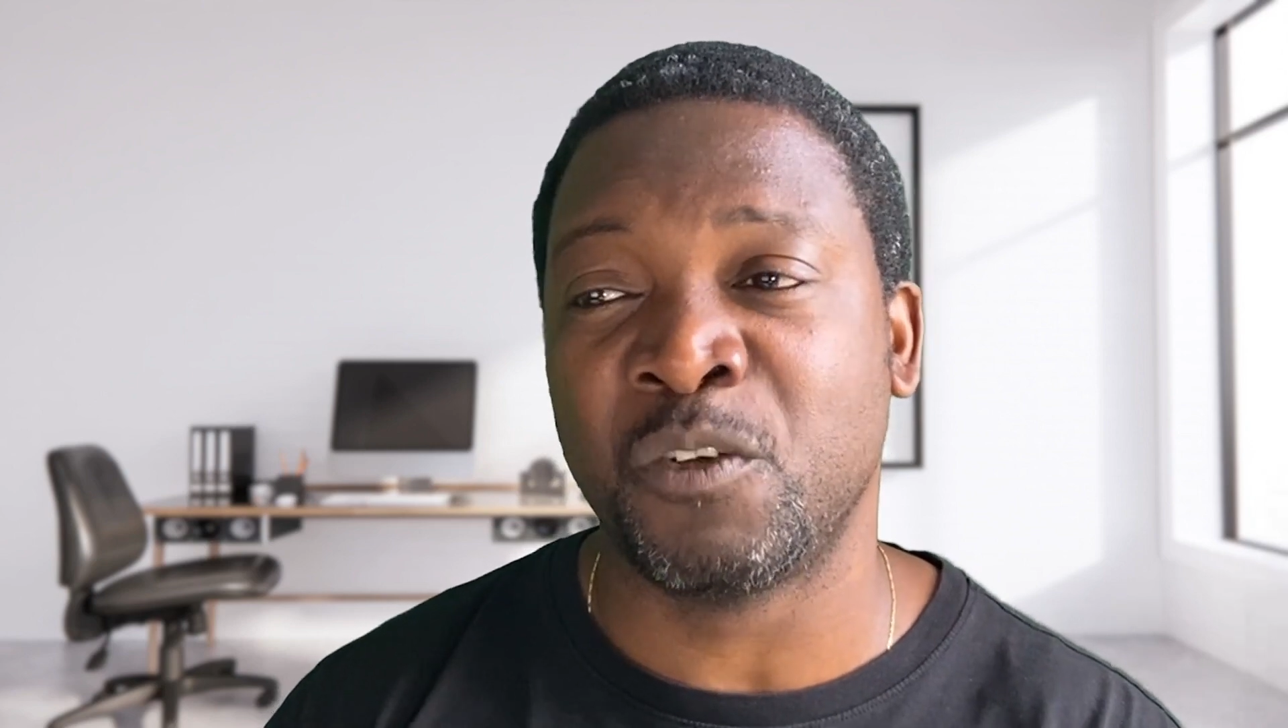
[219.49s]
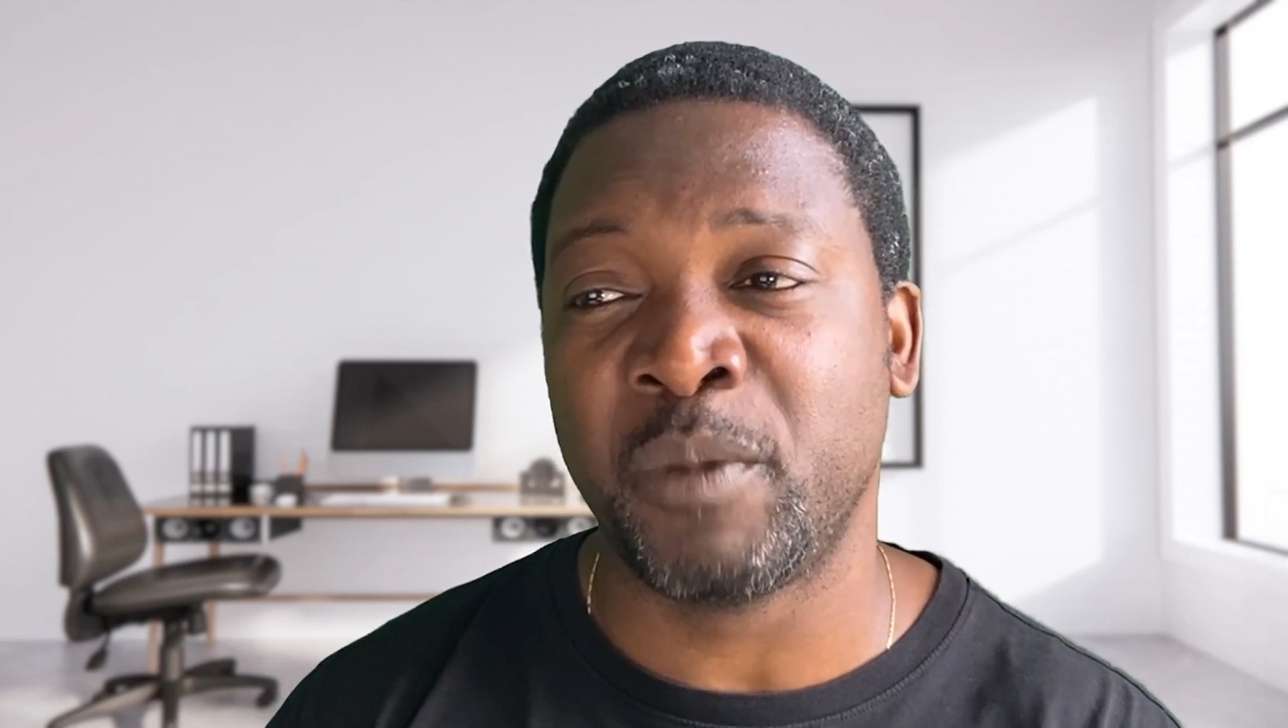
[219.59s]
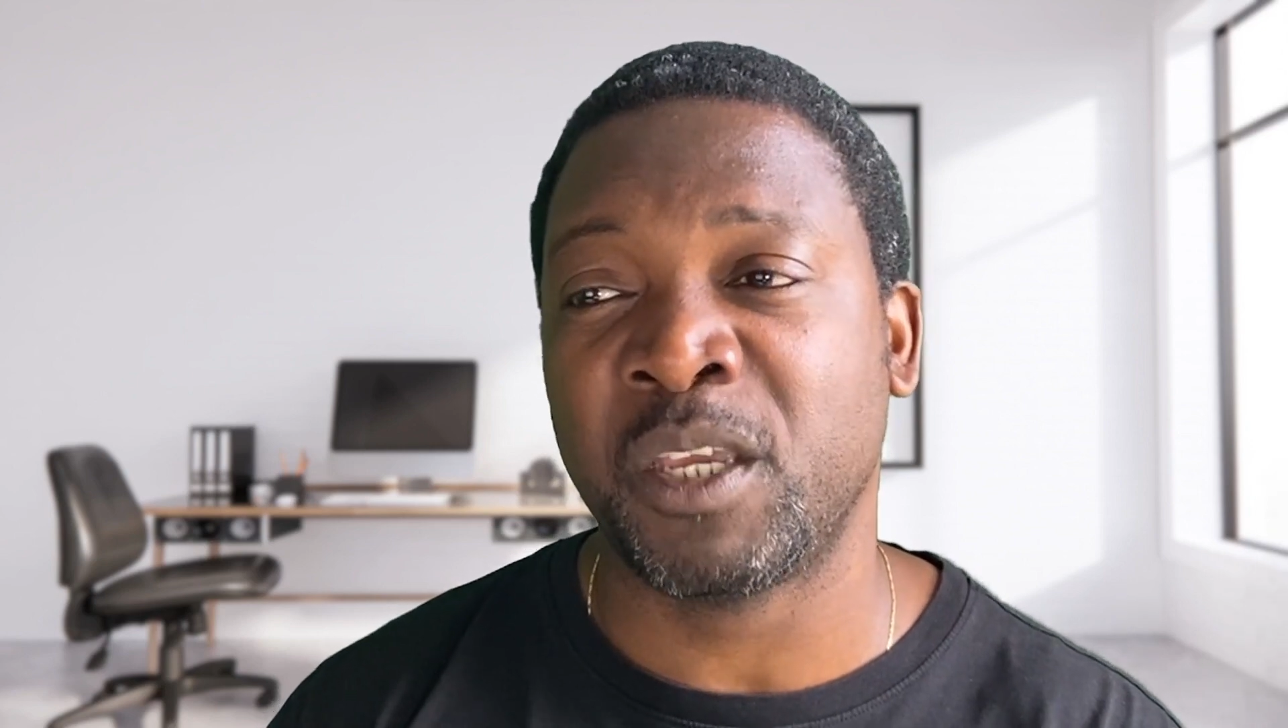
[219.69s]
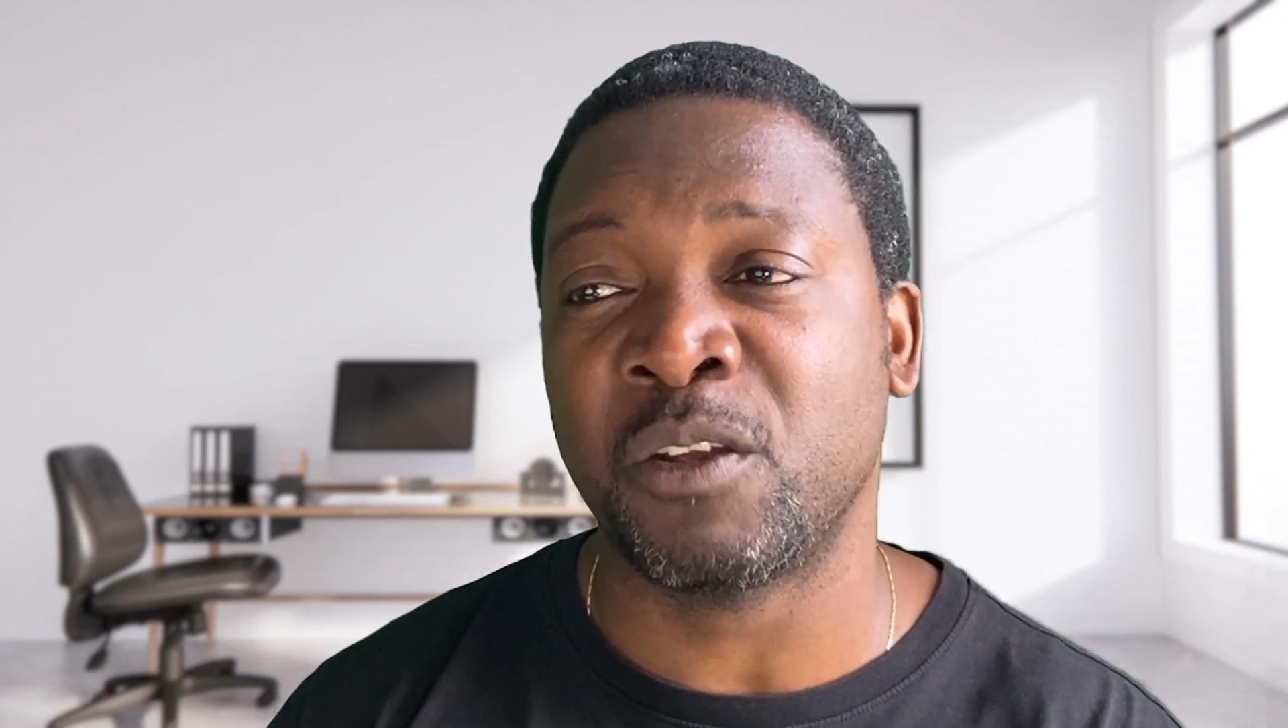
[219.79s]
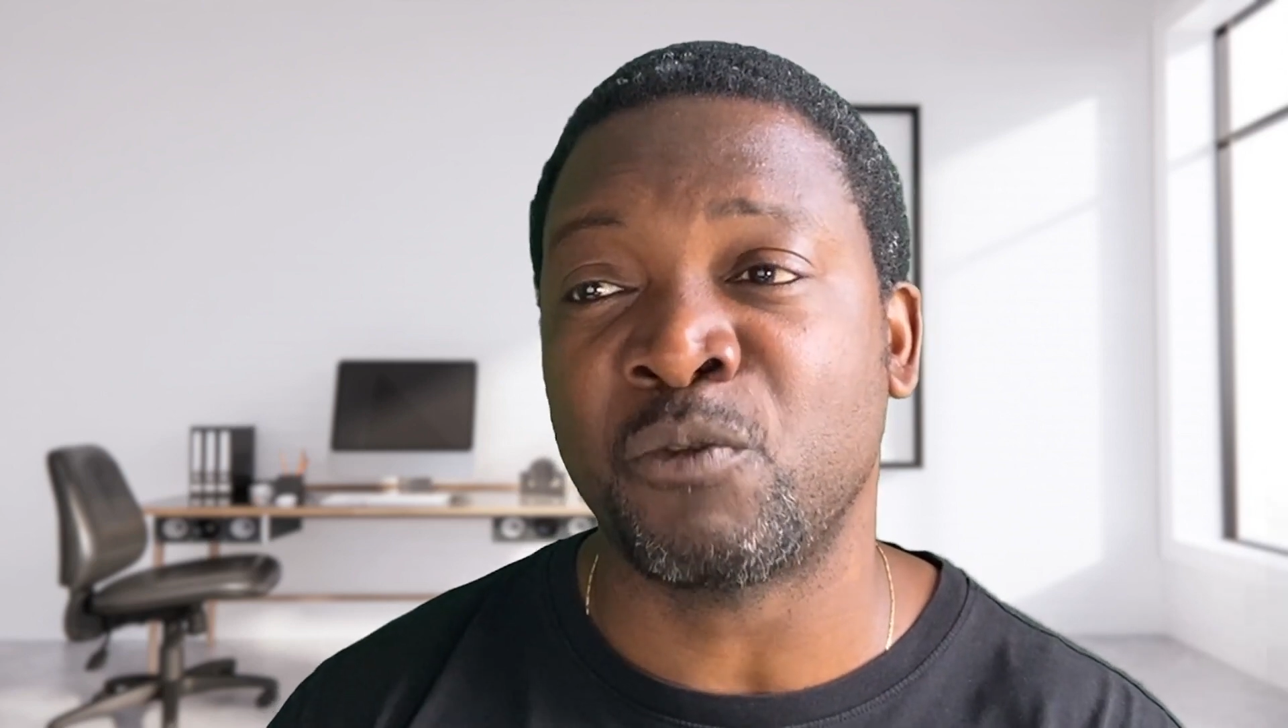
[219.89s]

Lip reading: making